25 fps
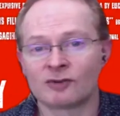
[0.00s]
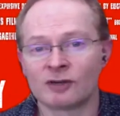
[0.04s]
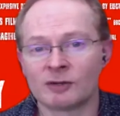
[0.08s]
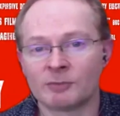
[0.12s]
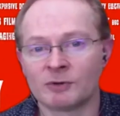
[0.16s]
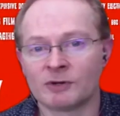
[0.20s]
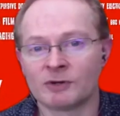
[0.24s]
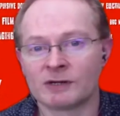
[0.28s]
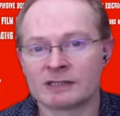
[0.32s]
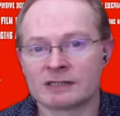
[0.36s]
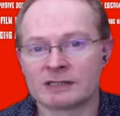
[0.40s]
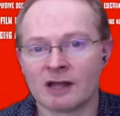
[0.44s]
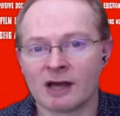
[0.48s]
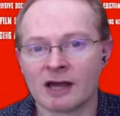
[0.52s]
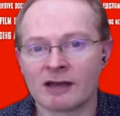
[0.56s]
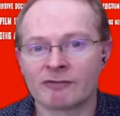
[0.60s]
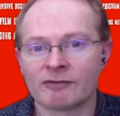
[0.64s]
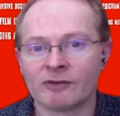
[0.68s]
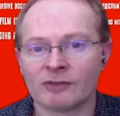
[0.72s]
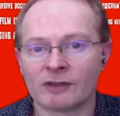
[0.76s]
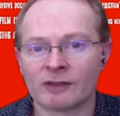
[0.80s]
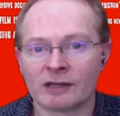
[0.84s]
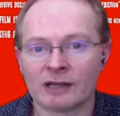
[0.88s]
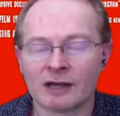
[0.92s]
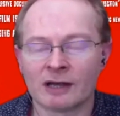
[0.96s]
put his life
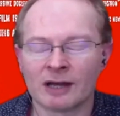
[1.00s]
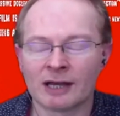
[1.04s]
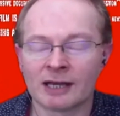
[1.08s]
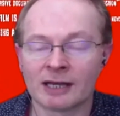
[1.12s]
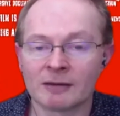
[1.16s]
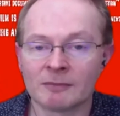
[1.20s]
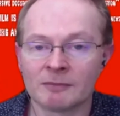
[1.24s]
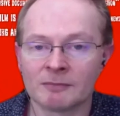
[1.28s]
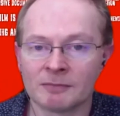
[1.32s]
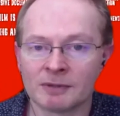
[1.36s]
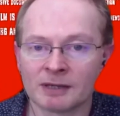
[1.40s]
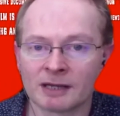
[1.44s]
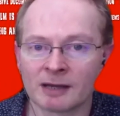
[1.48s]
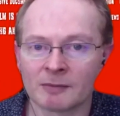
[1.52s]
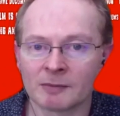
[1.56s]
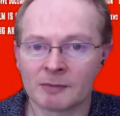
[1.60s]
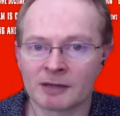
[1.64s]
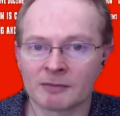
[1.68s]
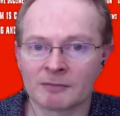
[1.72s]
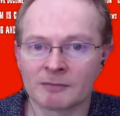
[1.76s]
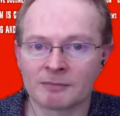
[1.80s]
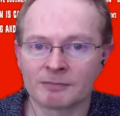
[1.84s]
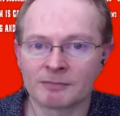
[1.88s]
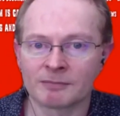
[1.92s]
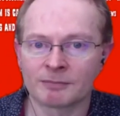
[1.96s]
on the line,
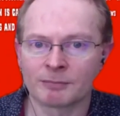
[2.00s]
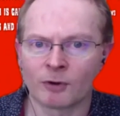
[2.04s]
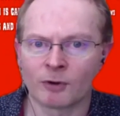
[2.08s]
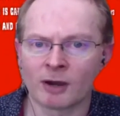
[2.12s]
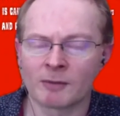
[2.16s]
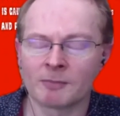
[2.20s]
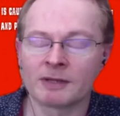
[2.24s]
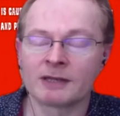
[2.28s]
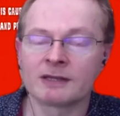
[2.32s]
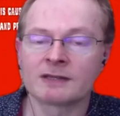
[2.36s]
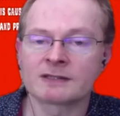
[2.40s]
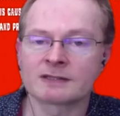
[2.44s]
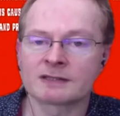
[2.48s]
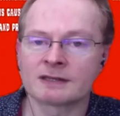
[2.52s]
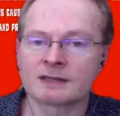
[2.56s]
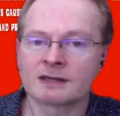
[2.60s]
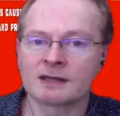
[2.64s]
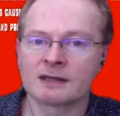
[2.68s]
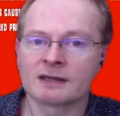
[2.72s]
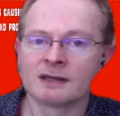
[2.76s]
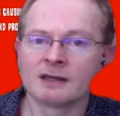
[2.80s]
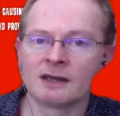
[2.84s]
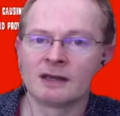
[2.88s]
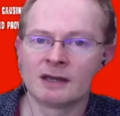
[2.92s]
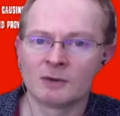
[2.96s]
becoming prime
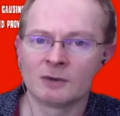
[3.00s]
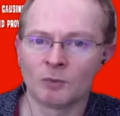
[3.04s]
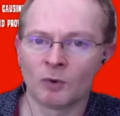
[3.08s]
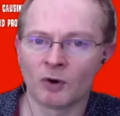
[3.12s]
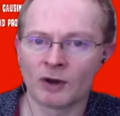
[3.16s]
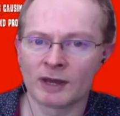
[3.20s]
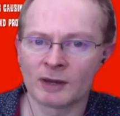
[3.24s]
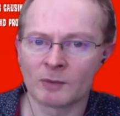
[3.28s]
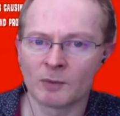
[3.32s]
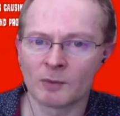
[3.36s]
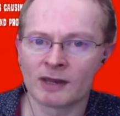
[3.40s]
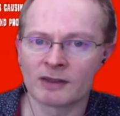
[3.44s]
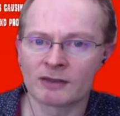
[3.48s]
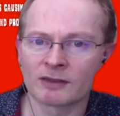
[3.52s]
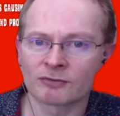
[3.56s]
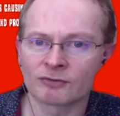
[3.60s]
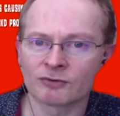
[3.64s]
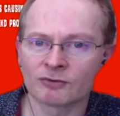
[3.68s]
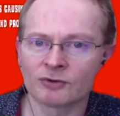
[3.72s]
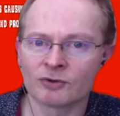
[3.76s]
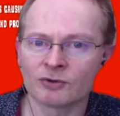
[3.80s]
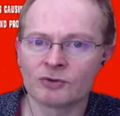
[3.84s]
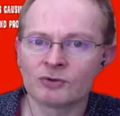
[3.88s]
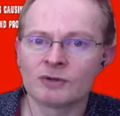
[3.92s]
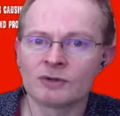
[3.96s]
minister. What he went
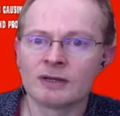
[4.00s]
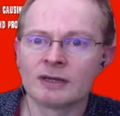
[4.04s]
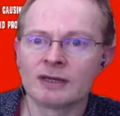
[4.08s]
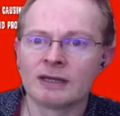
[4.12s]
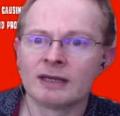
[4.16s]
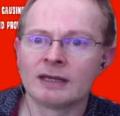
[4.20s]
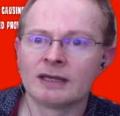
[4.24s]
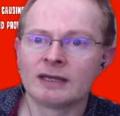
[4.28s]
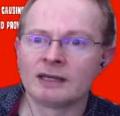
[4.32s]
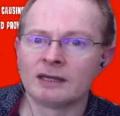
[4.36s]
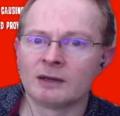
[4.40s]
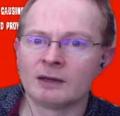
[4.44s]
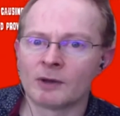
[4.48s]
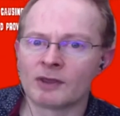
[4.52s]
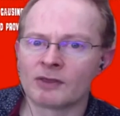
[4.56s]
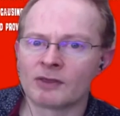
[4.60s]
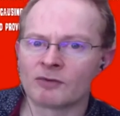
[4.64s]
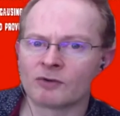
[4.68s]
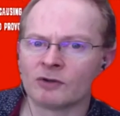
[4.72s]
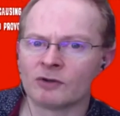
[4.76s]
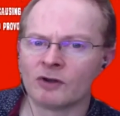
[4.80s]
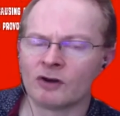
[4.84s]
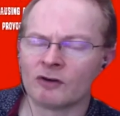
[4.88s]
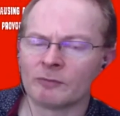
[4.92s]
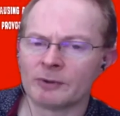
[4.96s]
through
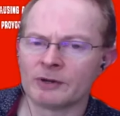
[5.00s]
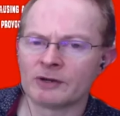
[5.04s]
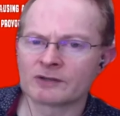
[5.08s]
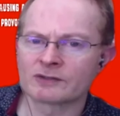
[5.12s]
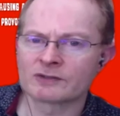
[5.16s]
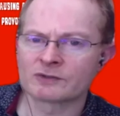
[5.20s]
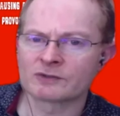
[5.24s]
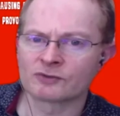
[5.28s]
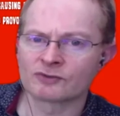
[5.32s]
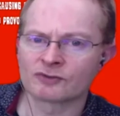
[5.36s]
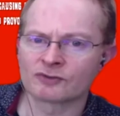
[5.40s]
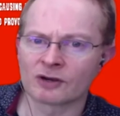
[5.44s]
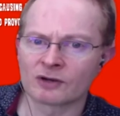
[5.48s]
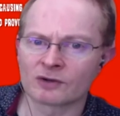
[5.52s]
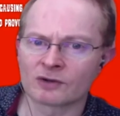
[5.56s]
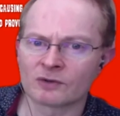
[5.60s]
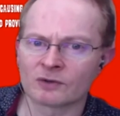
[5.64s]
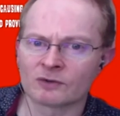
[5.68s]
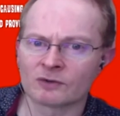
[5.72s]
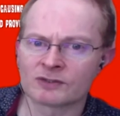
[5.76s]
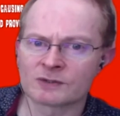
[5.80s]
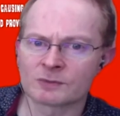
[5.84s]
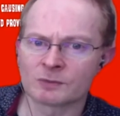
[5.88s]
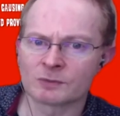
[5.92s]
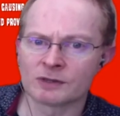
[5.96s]
a lot of personal
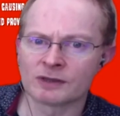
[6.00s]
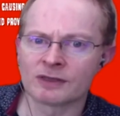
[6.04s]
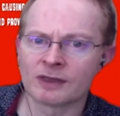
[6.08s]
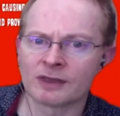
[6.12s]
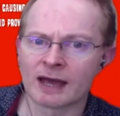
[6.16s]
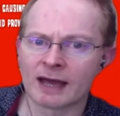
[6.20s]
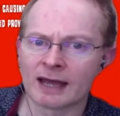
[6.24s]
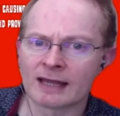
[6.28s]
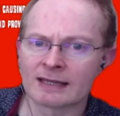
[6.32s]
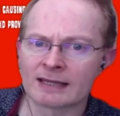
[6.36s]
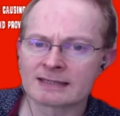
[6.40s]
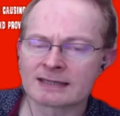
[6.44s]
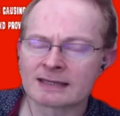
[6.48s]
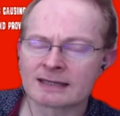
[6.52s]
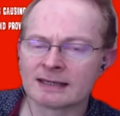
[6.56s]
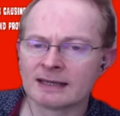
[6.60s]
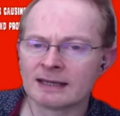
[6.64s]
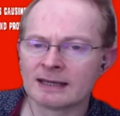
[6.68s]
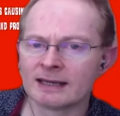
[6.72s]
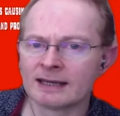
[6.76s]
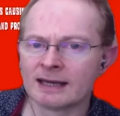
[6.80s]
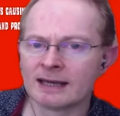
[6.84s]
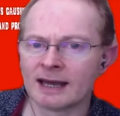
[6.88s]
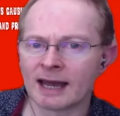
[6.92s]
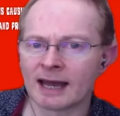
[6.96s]
struggles with that.
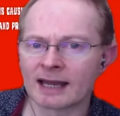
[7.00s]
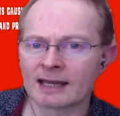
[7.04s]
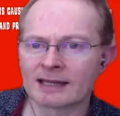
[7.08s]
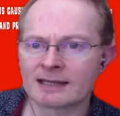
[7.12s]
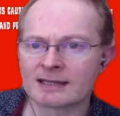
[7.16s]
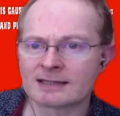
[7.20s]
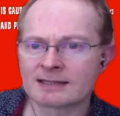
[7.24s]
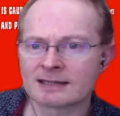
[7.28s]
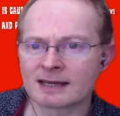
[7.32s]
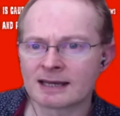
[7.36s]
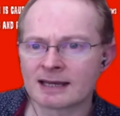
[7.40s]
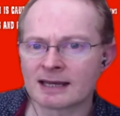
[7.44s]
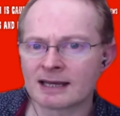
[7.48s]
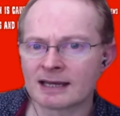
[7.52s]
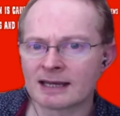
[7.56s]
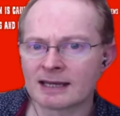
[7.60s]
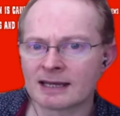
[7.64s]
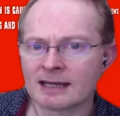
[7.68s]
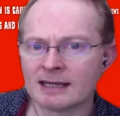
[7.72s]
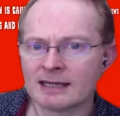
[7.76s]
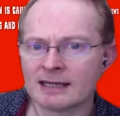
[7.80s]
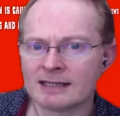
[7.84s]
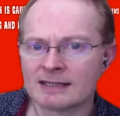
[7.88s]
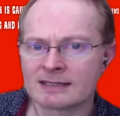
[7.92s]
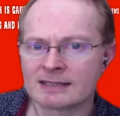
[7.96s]
And
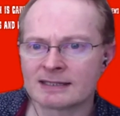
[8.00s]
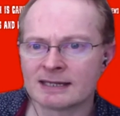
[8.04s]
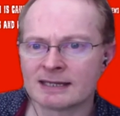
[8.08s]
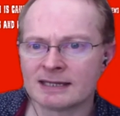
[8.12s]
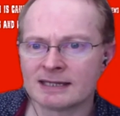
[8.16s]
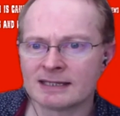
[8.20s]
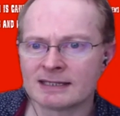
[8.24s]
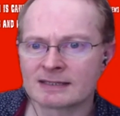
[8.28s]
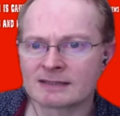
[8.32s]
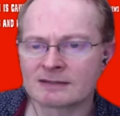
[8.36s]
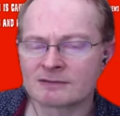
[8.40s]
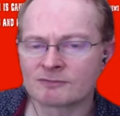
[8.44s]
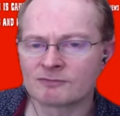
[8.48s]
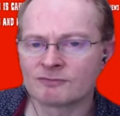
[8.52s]
he's